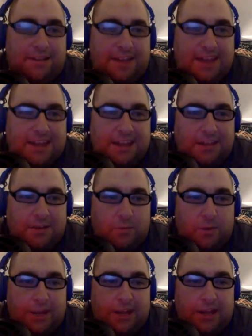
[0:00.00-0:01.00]
Taking the
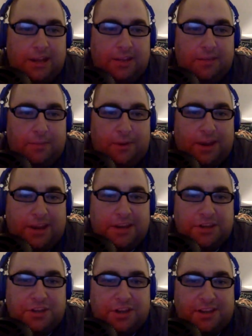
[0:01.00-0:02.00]
win is
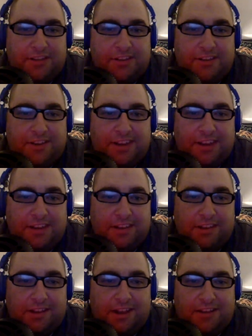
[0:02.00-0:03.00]
Brian Johnson. Taking
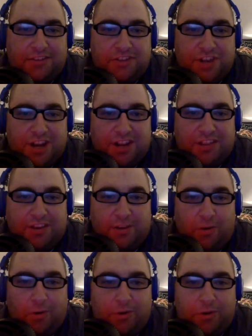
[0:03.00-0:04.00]
the loss,
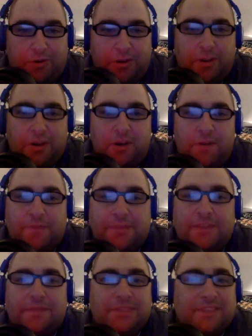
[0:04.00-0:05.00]
Jonathan Holder,
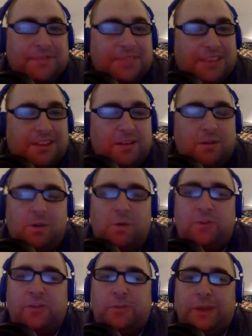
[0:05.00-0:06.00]

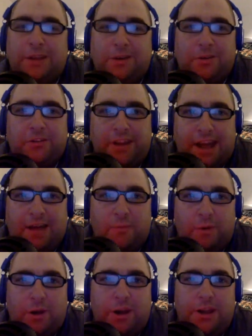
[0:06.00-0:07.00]
who surrenders
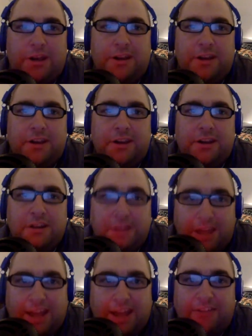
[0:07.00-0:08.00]
not 1,
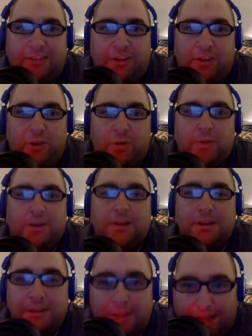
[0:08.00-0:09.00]
not 2,
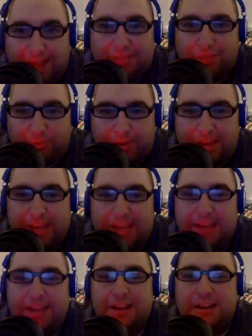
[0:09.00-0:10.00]
not
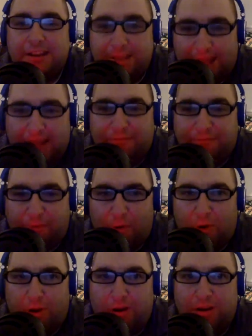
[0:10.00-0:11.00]
3, not
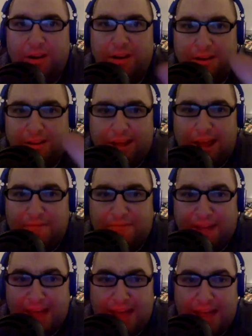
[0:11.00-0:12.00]
4,
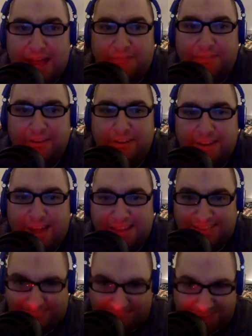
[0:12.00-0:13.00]
not 5,
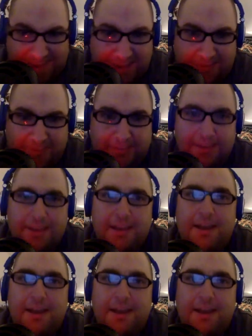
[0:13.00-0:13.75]
not 6,